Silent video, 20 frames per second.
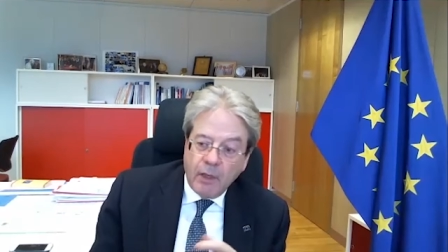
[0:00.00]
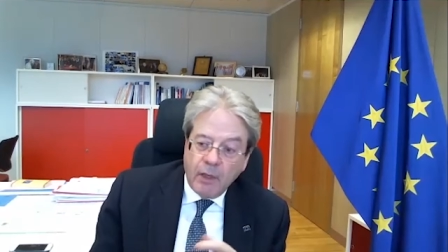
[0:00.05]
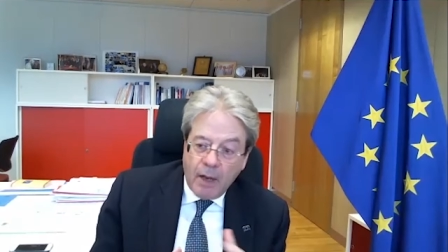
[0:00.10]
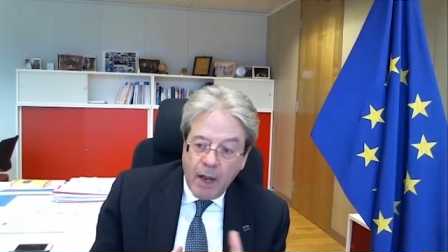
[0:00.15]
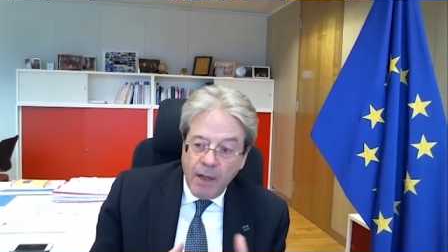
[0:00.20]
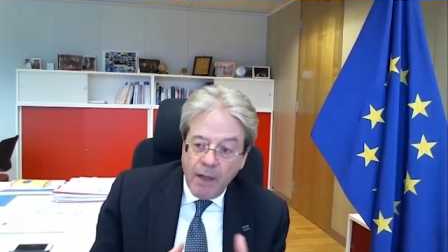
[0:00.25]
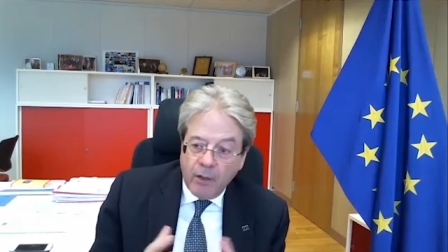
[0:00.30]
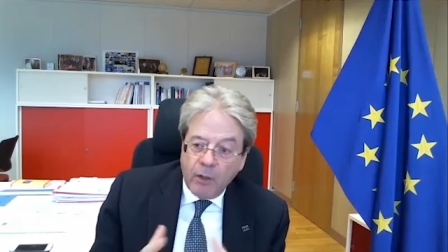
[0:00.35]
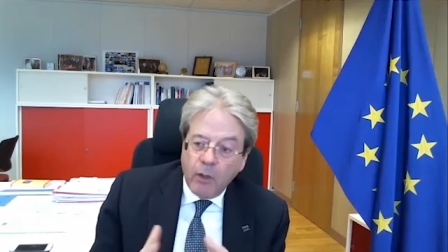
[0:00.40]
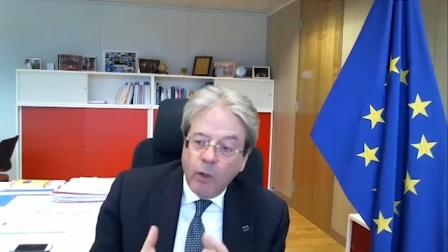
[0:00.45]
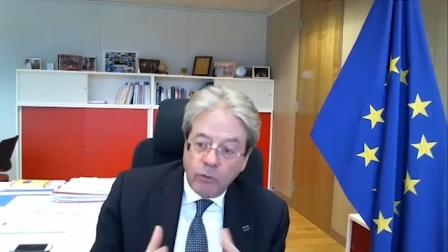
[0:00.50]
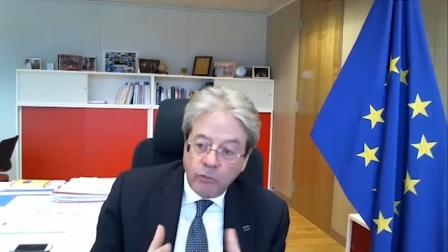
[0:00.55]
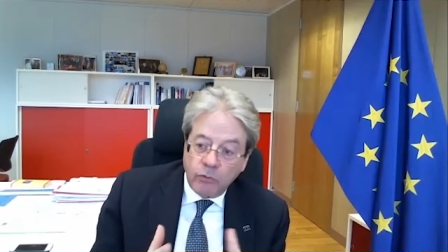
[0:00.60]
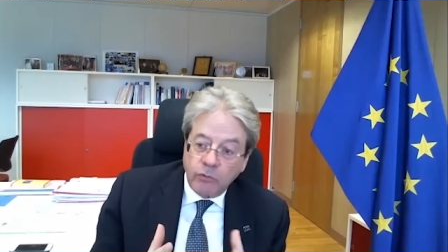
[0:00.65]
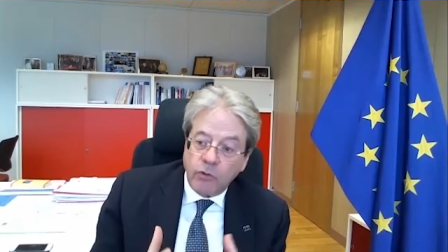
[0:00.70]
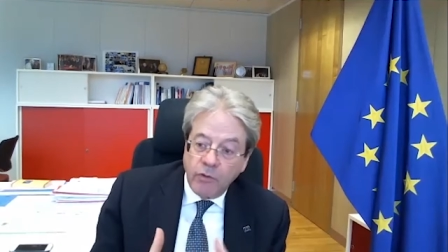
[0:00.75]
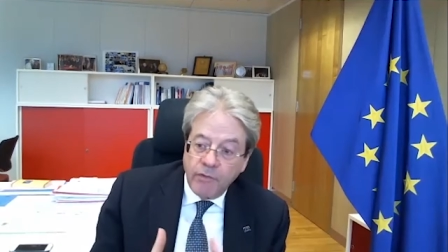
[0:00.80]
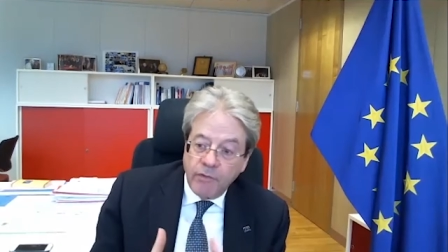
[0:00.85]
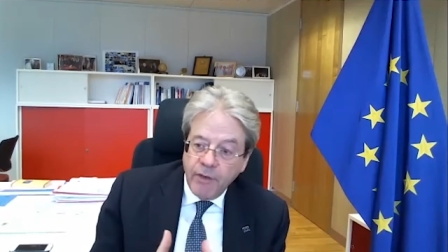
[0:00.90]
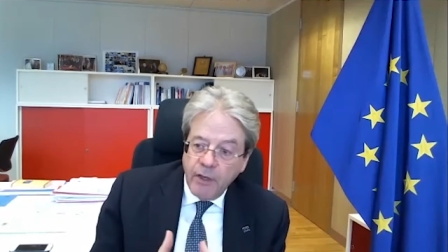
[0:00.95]
rather
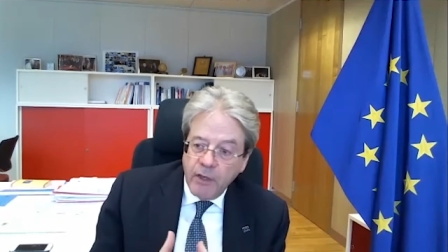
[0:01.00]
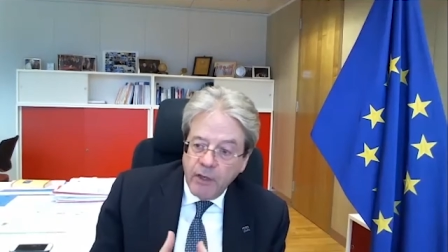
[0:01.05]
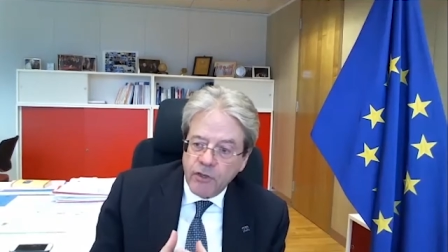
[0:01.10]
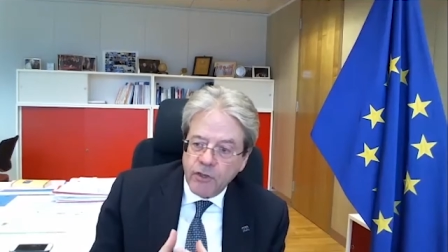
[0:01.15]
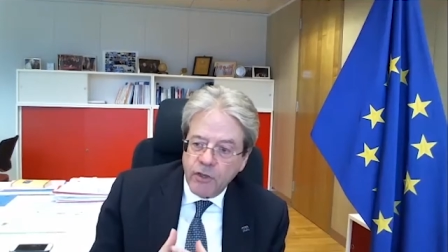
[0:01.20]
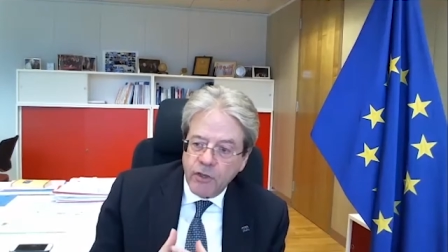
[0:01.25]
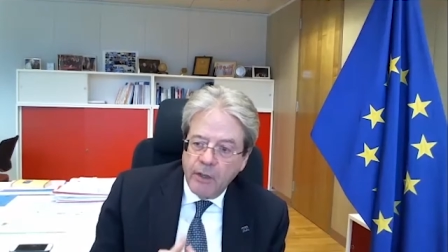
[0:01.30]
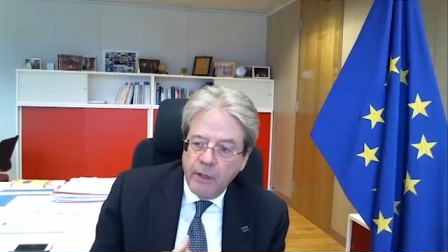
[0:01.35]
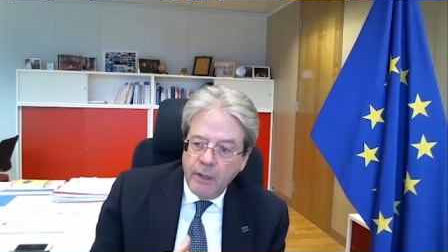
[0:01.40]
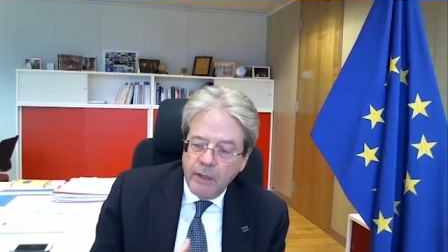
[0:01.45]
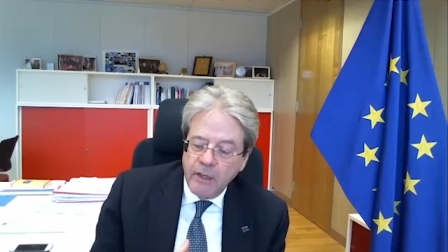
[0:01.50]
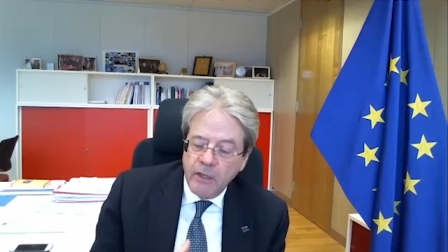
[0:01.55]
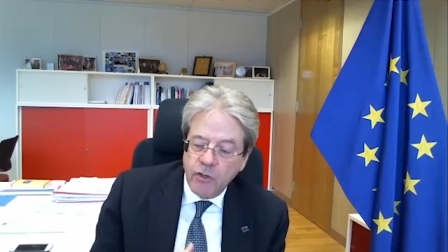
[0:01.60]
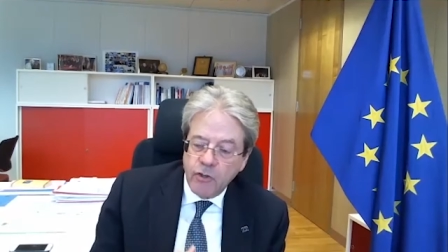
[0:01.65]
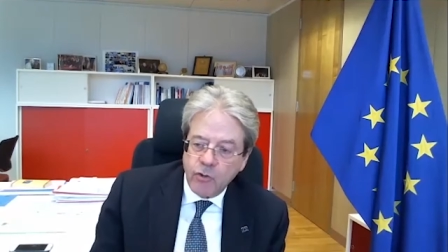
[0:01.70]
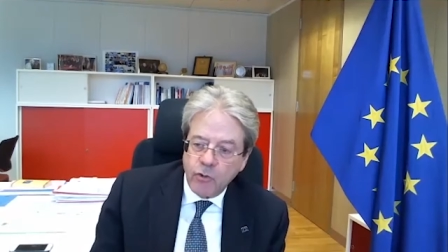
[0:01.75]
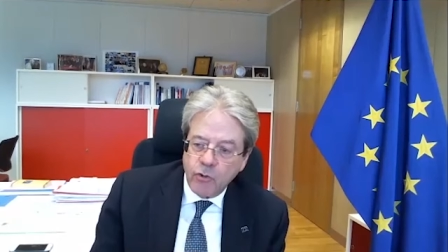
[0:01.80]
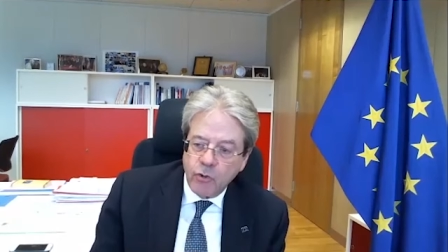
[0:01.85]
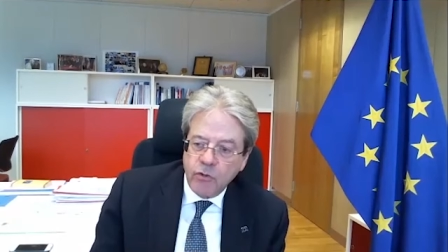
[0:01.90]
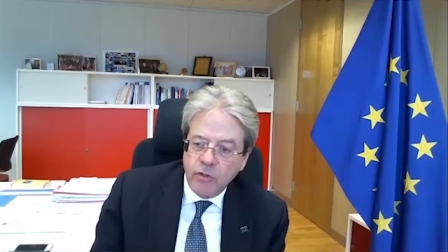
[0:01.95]
controversial
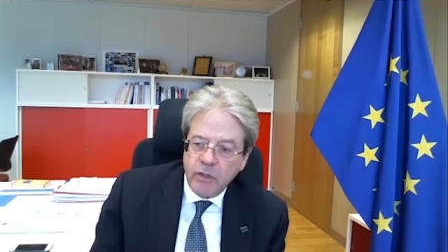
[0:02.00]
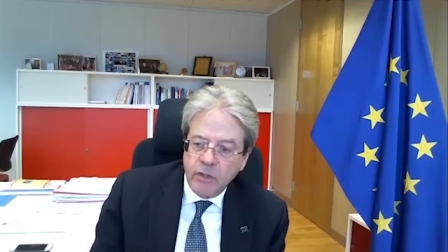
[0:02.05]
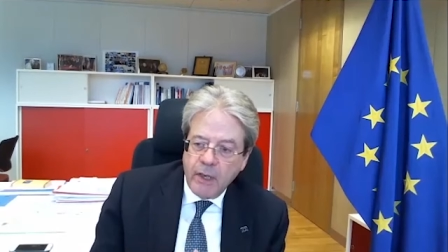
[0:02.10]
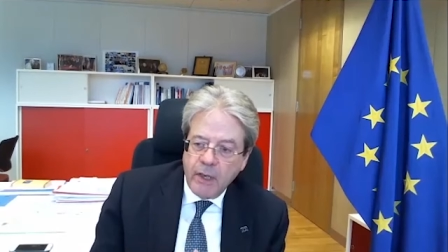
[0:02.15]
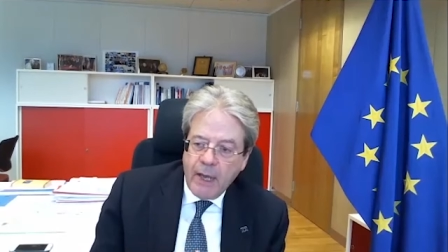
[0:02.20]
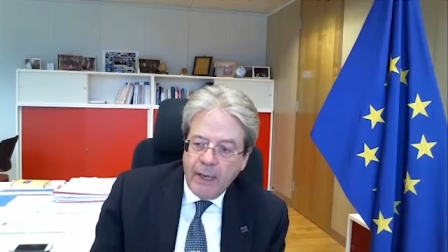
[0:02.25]
issues